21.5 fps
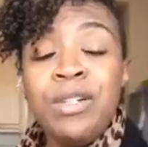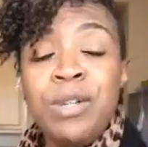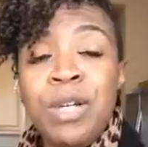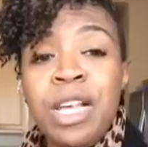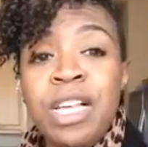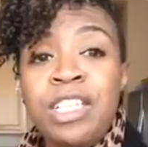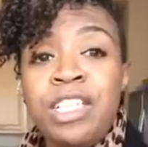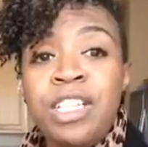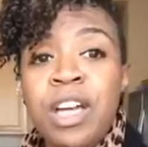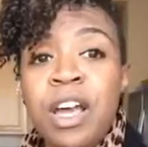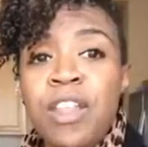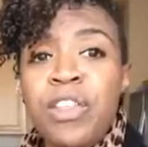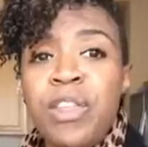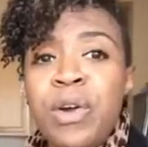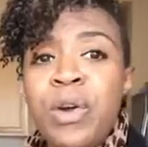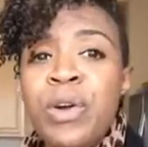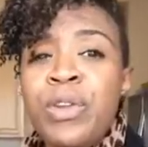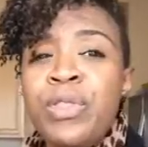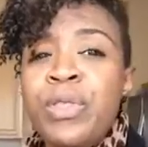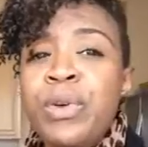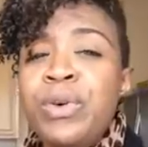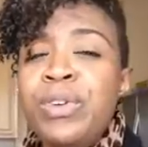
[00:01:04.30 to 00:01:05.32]
each
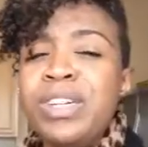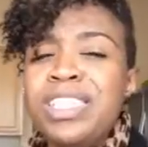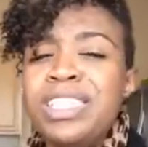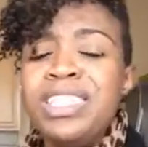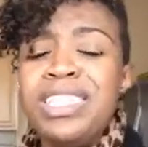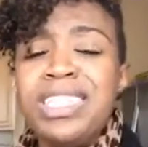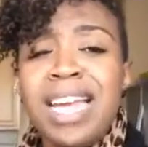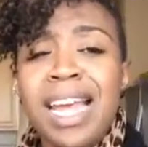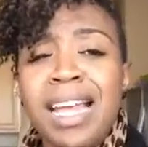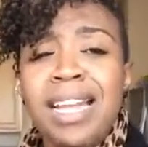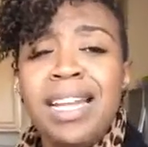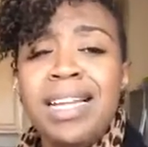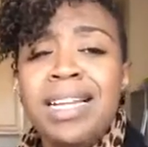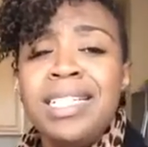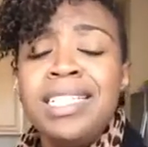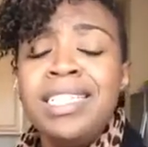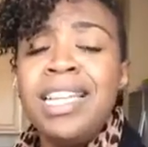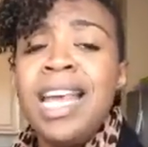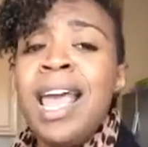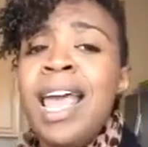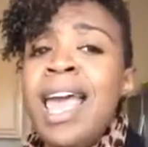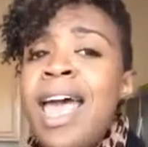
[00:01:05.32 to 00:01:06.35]
other through this
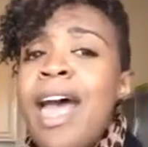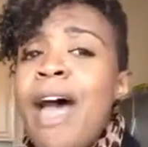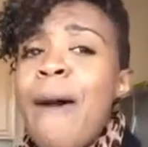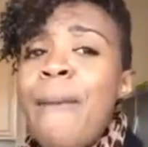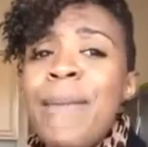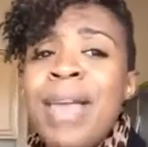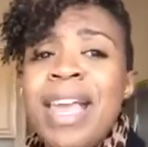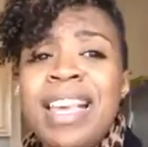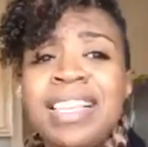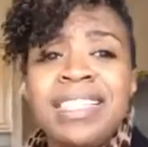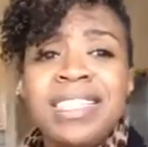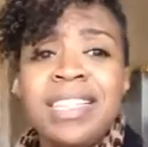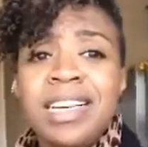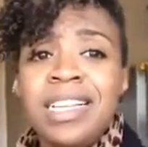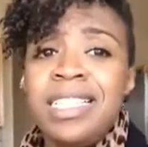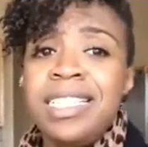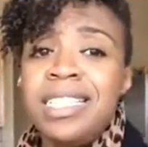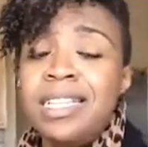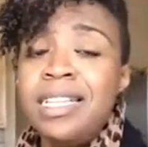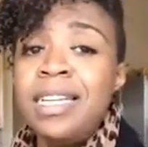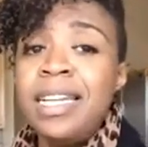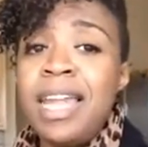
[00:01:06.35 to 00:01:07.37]
challenge. I mean, it's
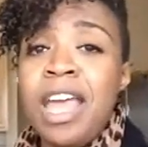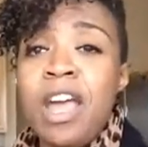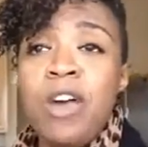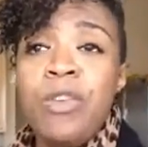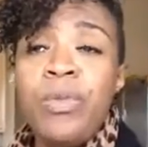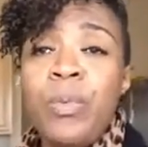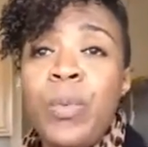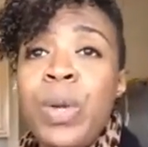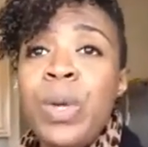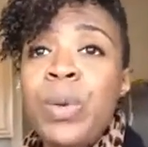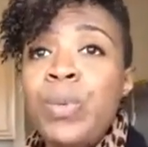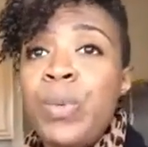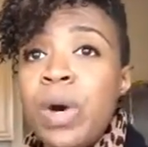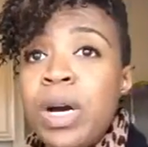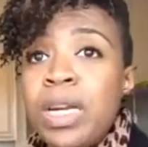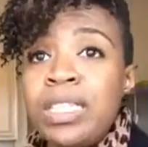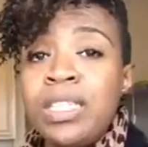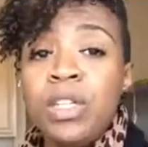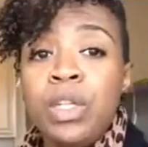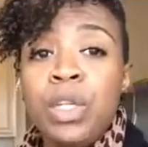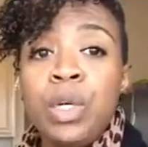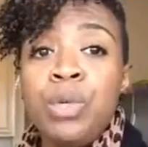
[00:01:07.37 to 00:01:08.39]
good to good health. We
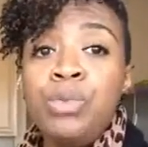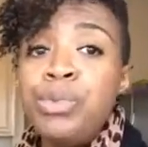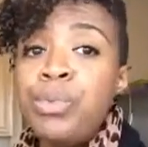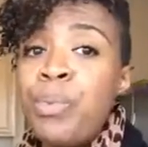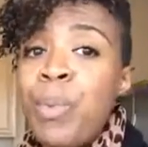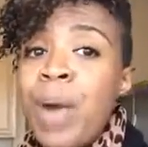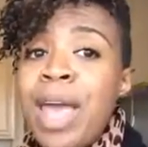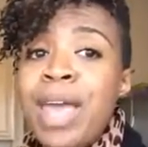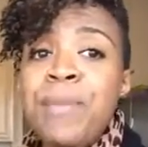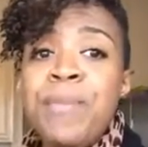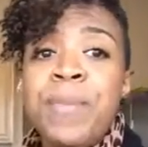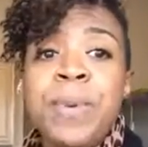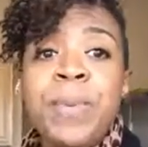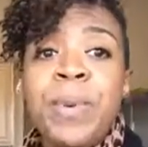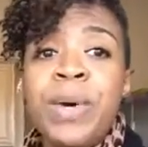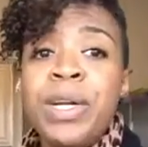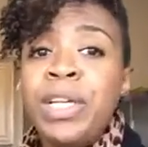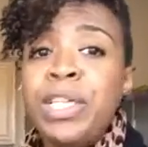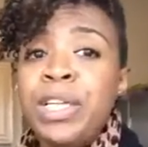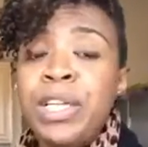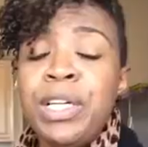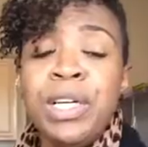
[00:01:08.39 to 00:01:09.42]
want to lose weight. We
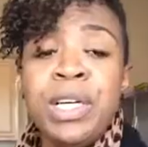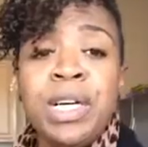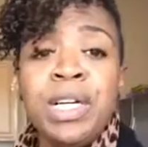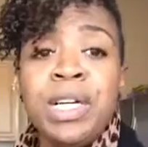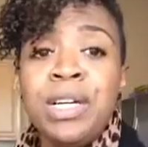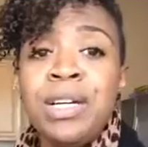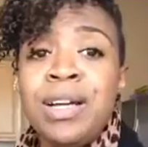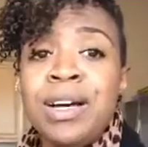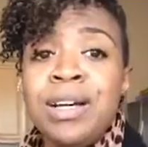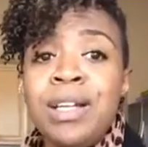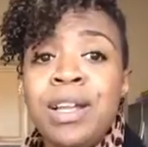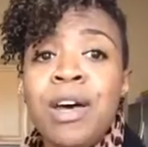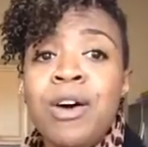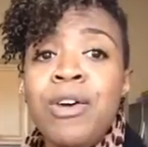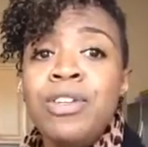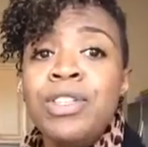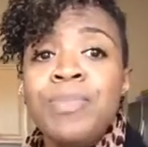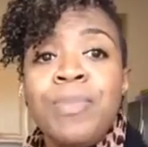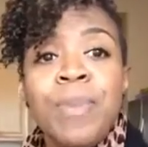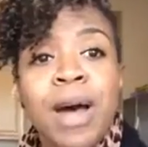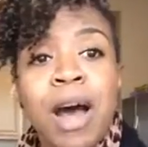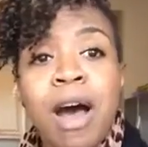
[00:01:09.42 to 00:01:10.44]
want to look good in our
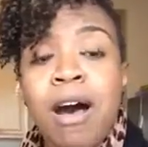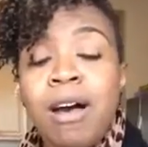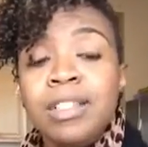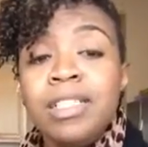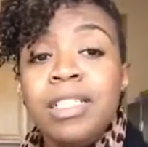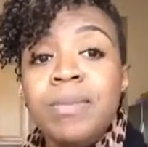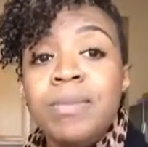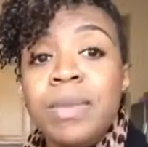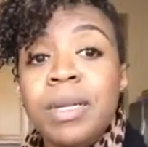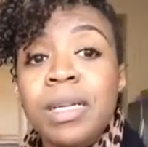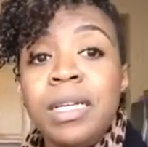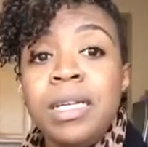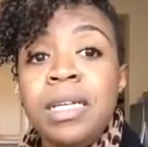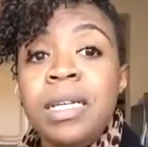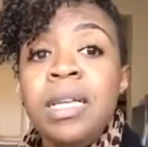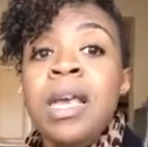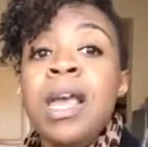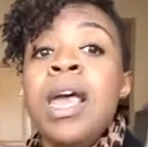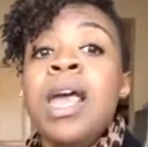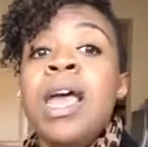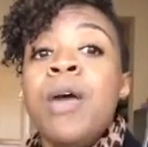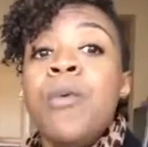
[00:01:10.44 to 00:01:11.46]
clothes. But ultimately,
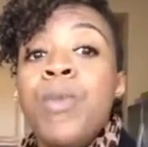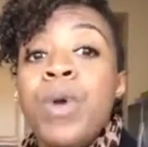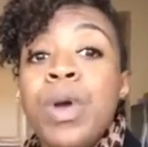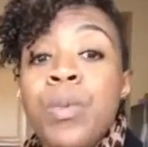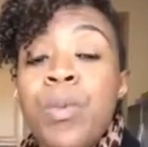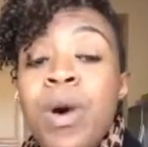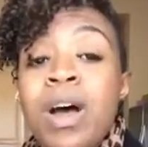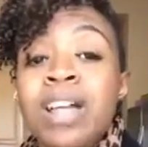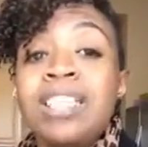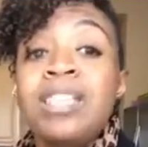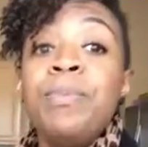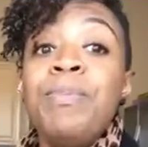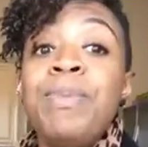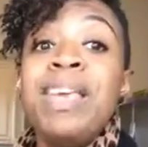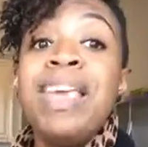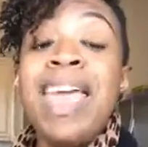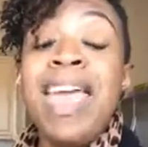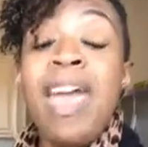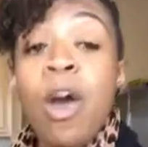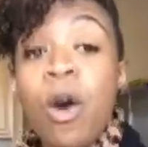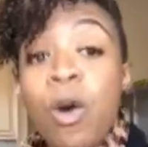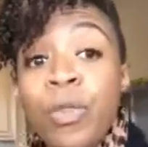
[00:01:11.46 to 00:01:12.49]
we want to
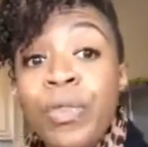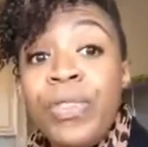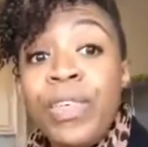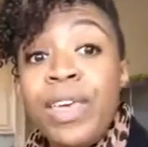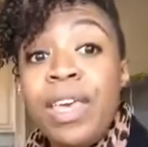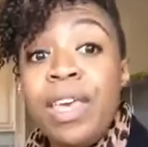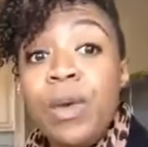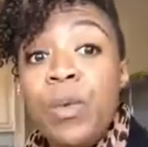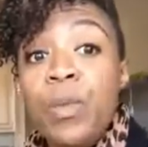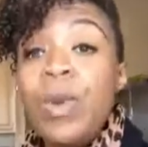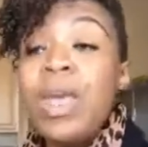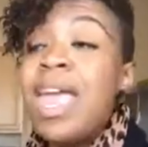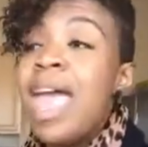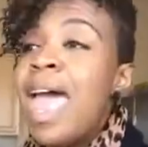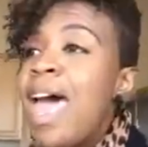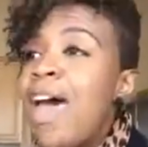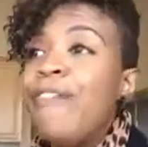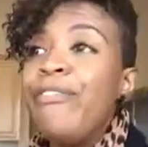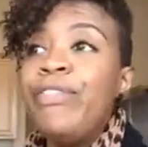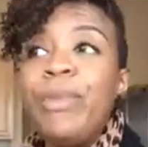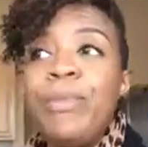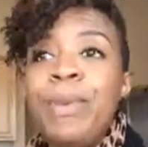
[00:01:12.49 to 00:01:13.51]
be healthy. We
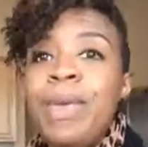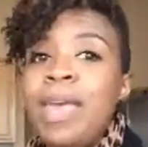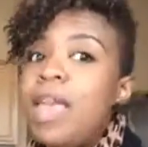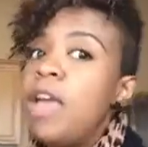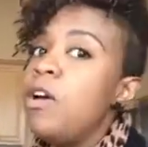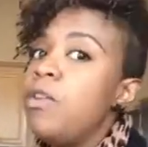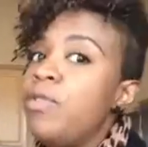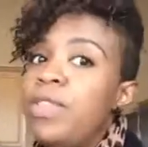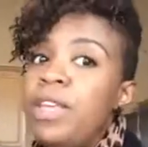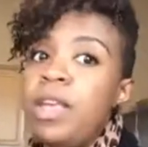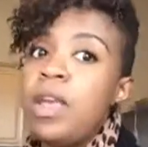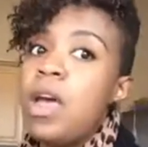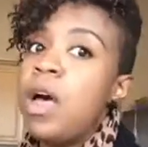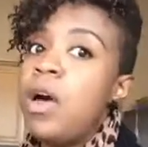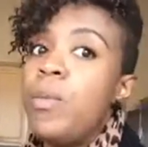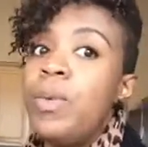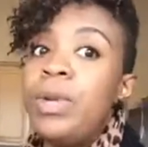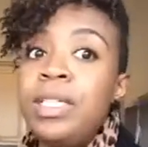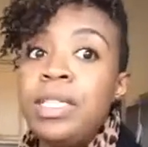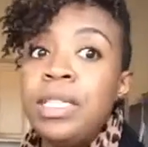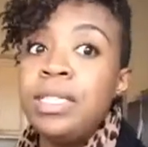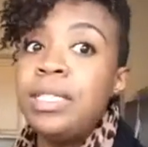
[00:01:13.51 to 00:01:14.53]
have to be healthy,
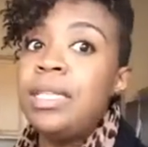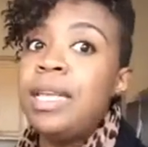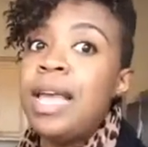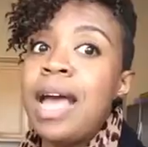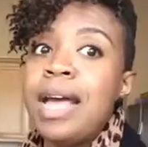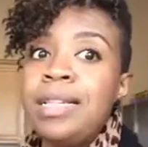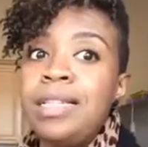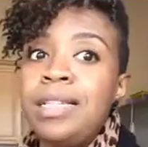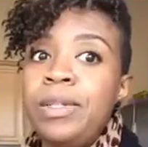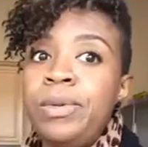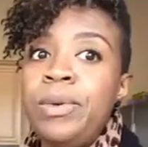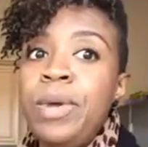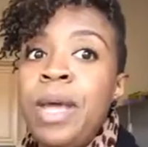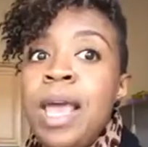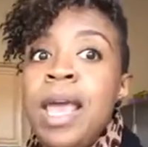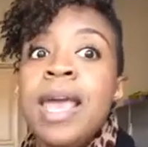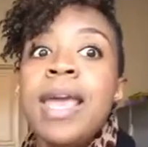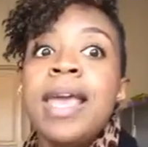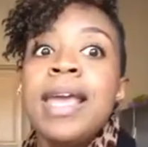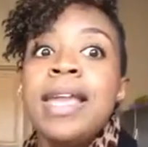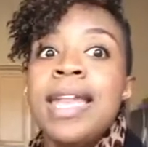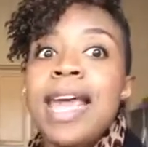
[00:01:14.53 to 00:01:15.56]
y'all. We just got to.
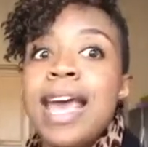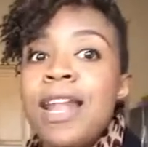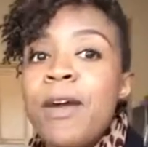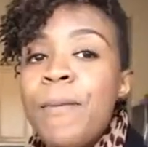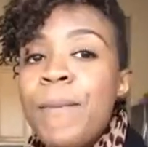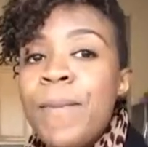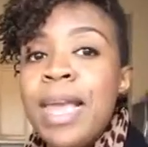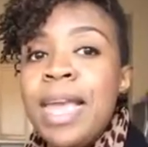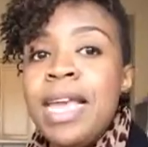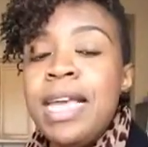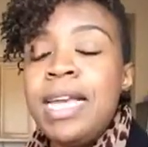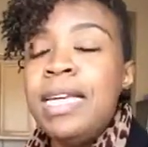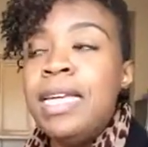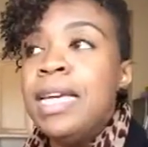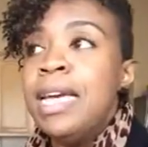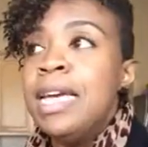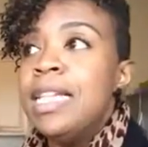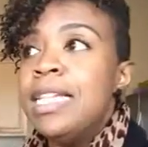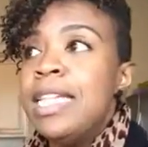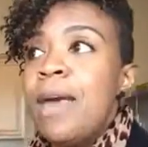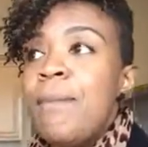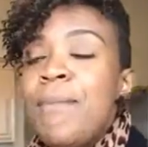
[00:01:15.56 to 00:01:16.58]
And that don't mean,
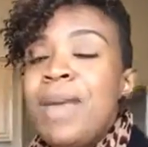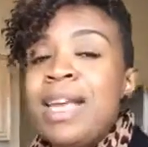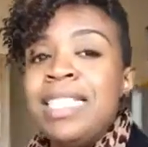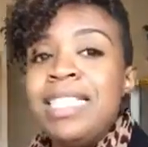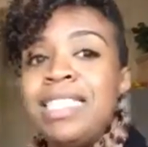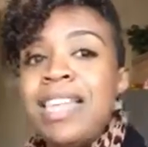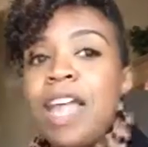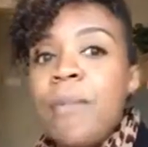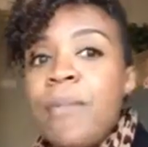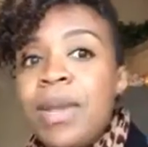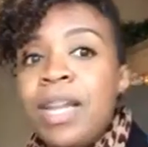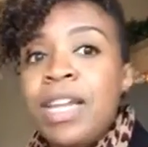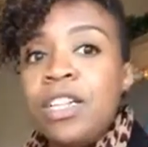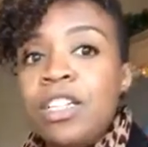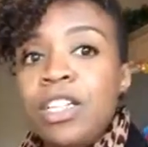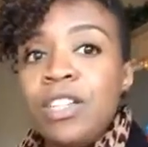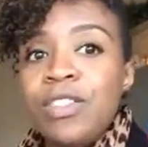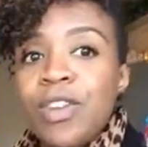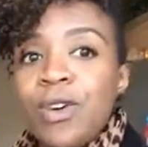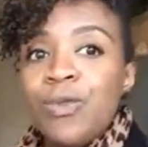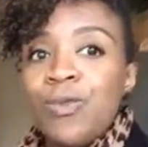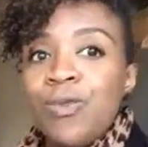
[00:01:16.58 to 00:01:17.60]
that means stepping
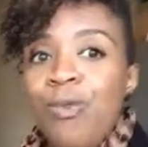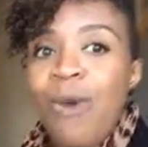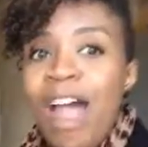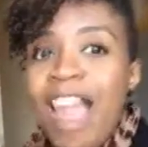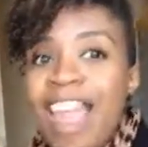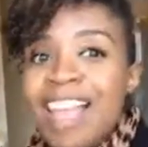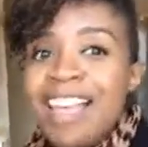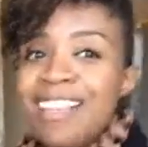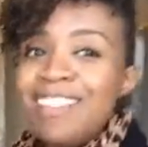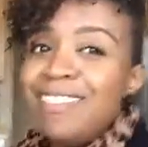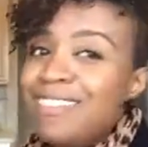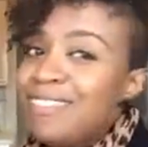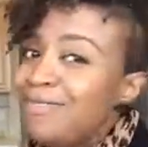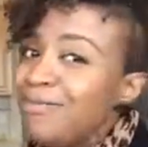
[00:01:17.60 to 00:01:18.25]
into the right